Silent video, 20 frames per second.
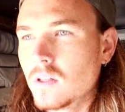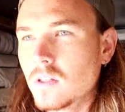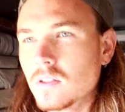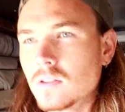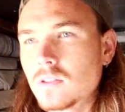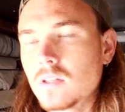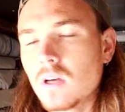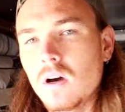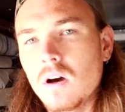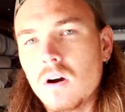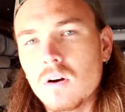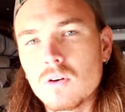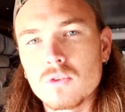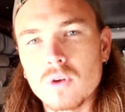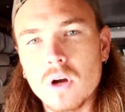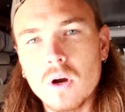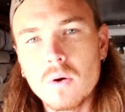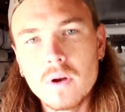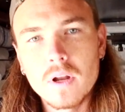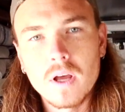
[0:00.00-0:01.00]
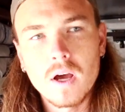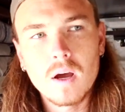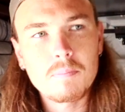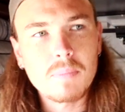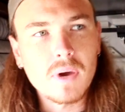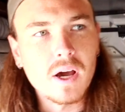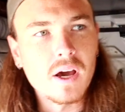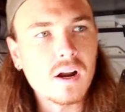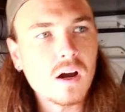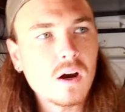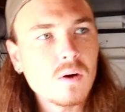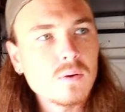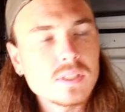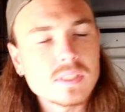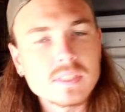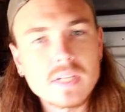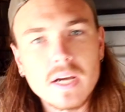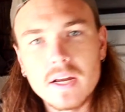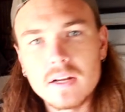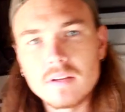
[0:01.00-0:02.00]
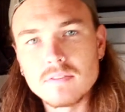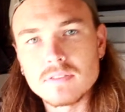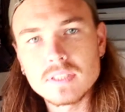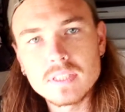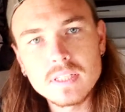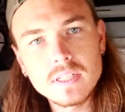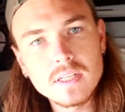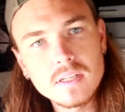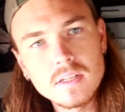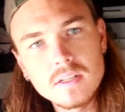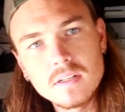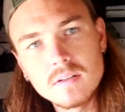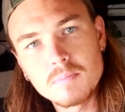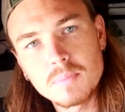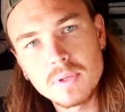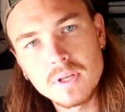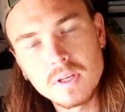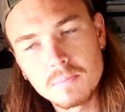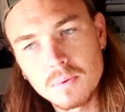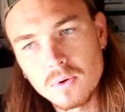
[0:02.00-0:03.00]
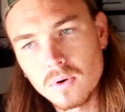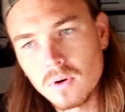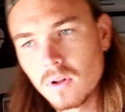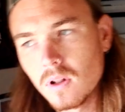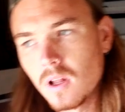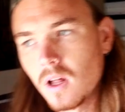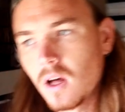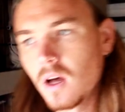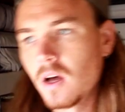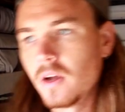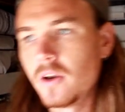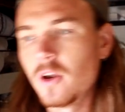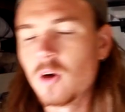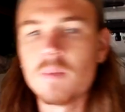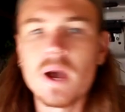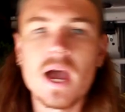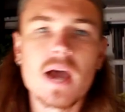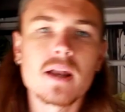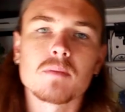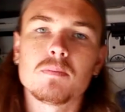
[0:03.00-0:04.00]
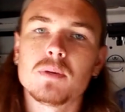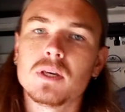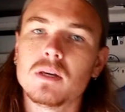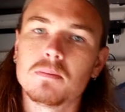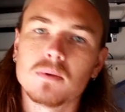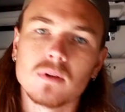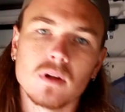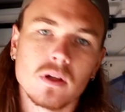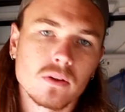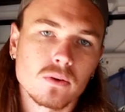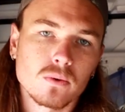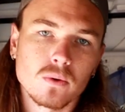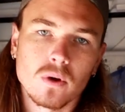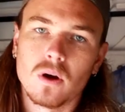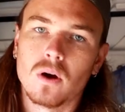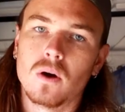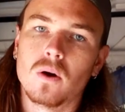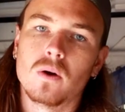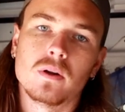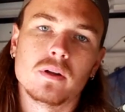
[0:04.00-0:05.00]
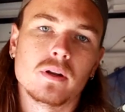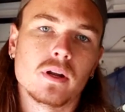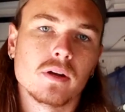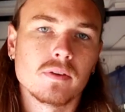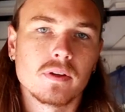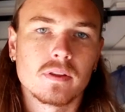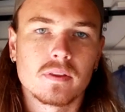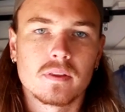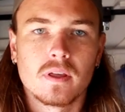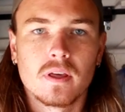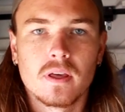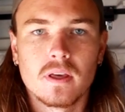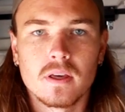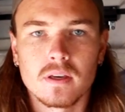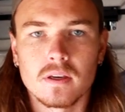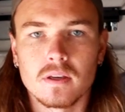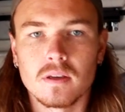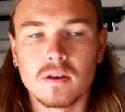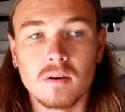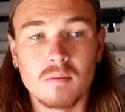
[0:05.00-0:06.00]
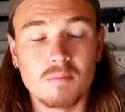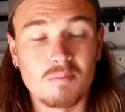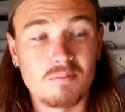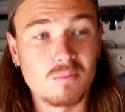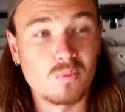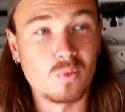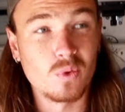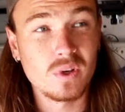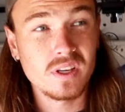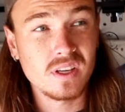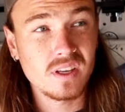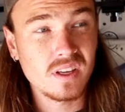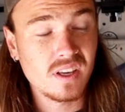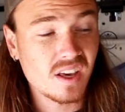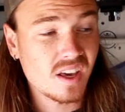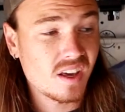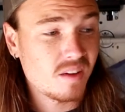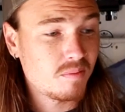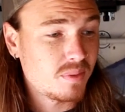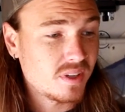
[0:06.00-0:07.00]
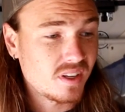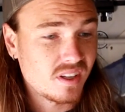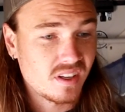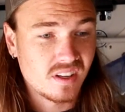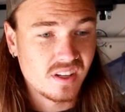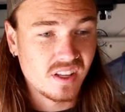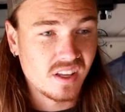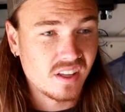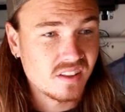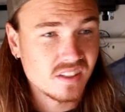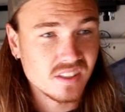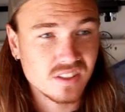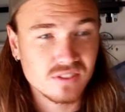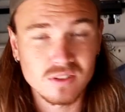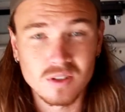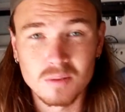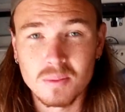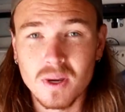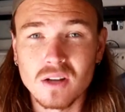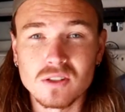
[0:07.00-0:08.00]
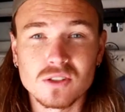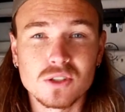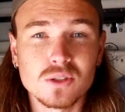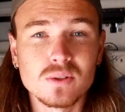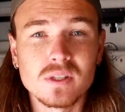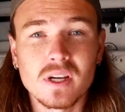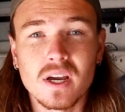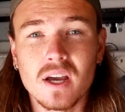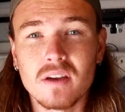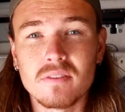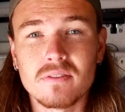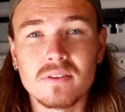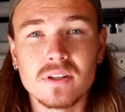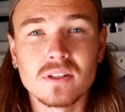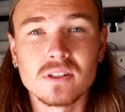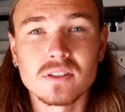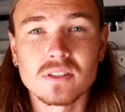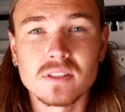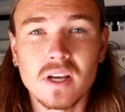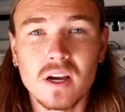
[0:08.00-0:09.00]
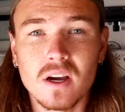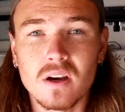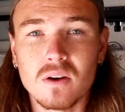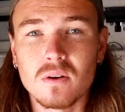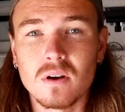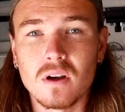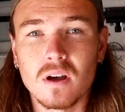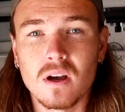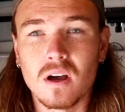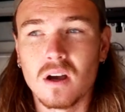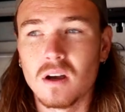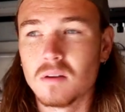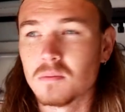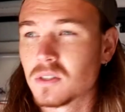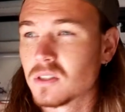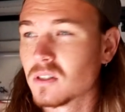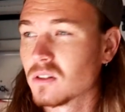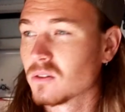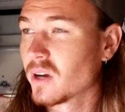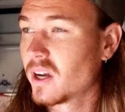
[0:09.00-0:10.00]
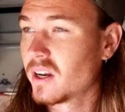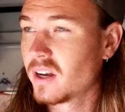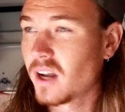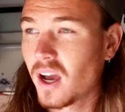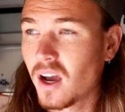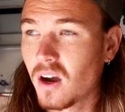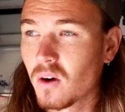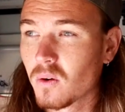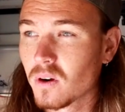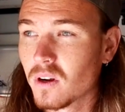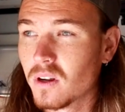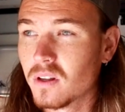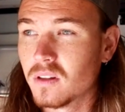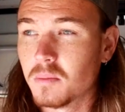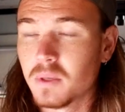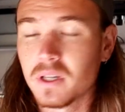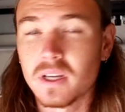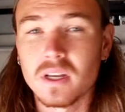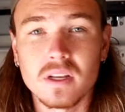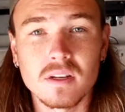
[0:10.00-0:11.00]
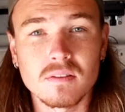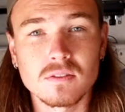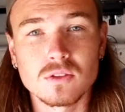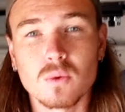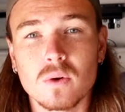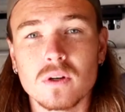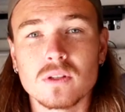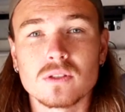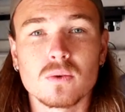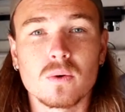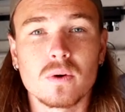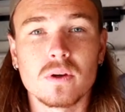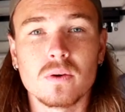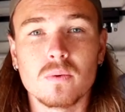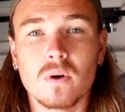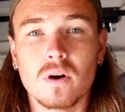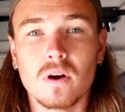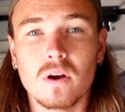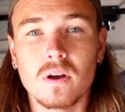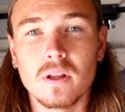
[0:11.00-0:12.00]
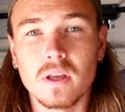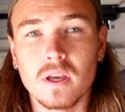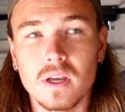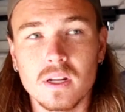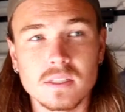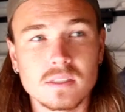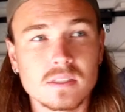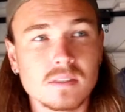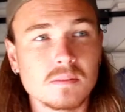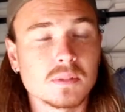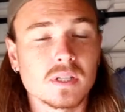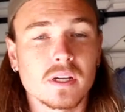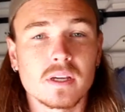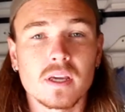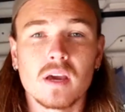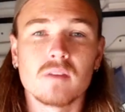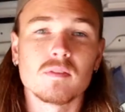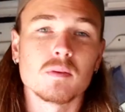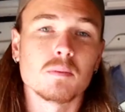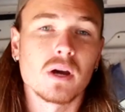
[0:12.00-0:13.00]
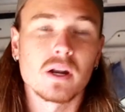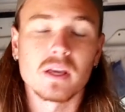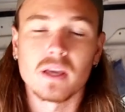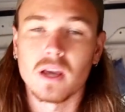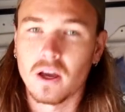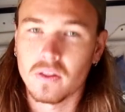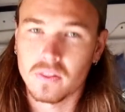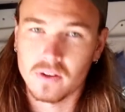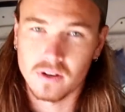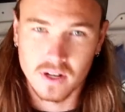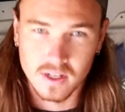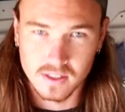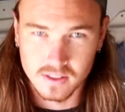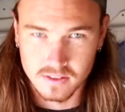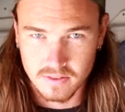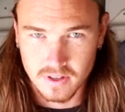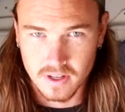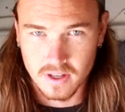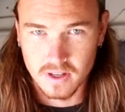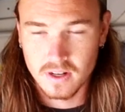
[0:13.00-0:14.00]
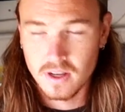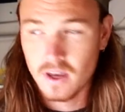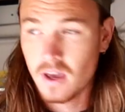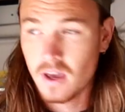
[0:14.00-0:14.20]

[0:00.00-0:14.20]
So growing up, I had always kind of seen people, nomadic people on the road and everything. We have been in this for about 2.5 years now. So right now we're in the beginning of 2021, and it seems like everybody out there has a van.